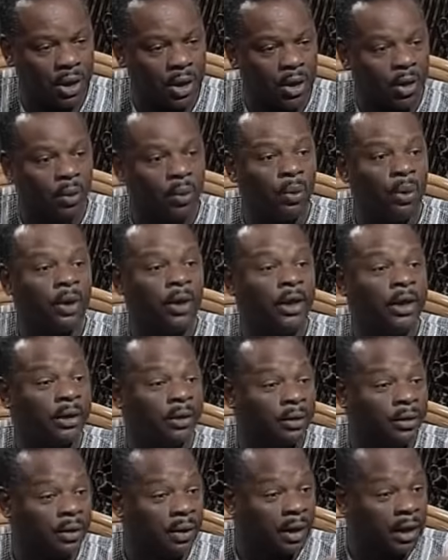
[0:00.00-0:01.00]
were
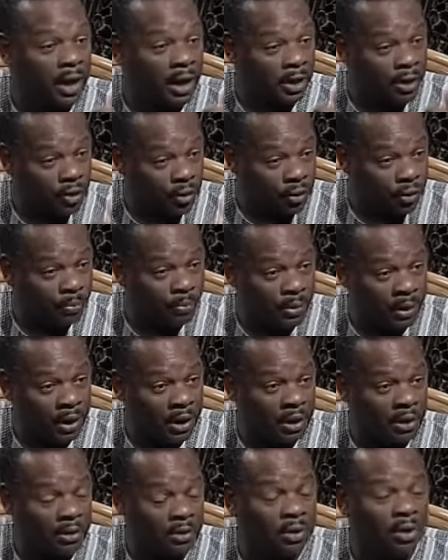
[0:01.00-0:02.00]
either
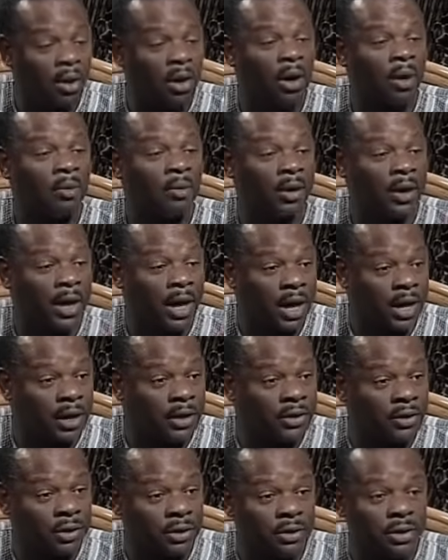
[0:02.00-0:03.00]
European or were
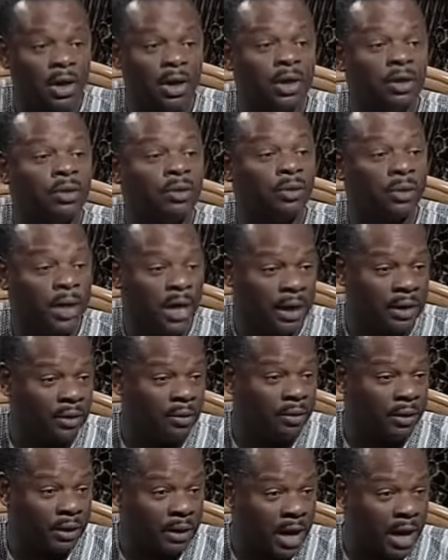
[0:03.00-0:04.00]
Asians, do not
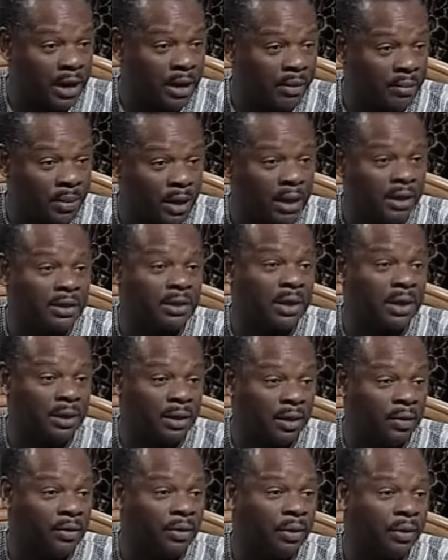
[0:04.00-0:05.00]
know the documents and
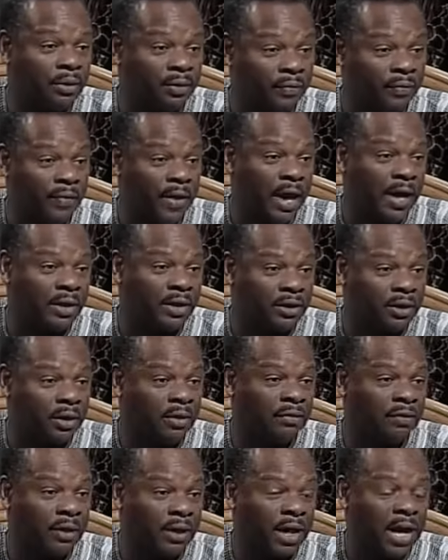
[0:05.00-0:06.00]
don't know the facts
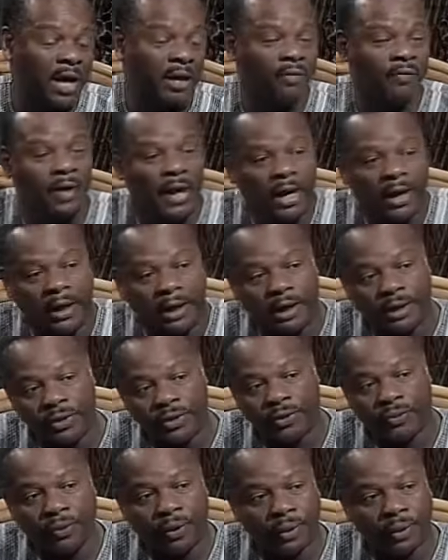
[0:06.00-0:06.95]
of the Nile Valley history.